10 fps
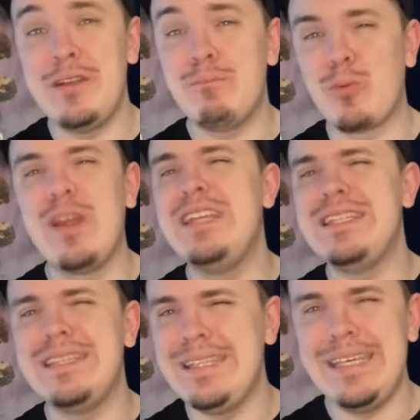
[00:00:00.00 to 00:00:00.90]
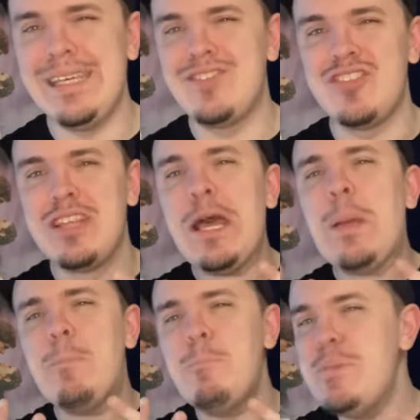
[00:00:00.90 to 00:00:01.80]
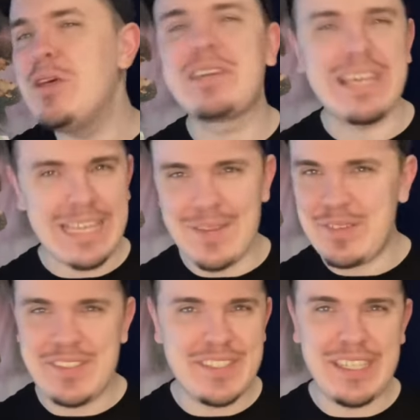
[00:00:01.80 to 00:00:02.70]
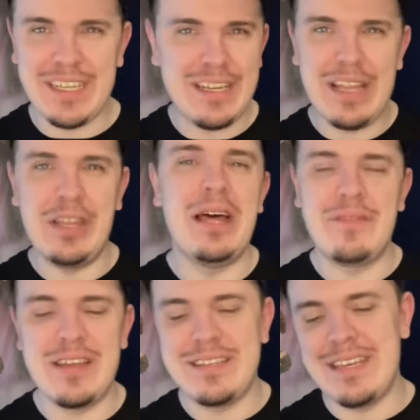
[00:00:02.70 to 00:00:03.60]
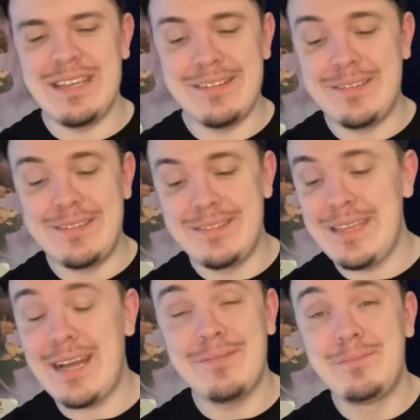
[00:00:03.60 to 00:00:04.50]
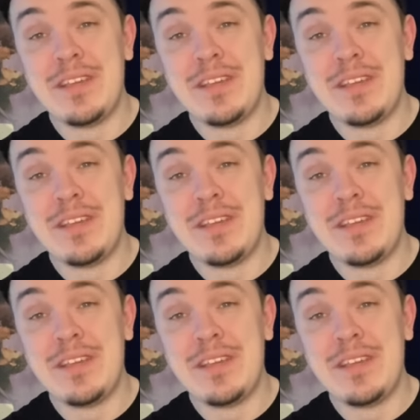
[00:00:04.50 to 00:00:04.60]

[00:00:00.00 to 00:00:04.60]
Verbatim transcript: and Brandon Lee is just milking every scene, and I love it. And just, yeah.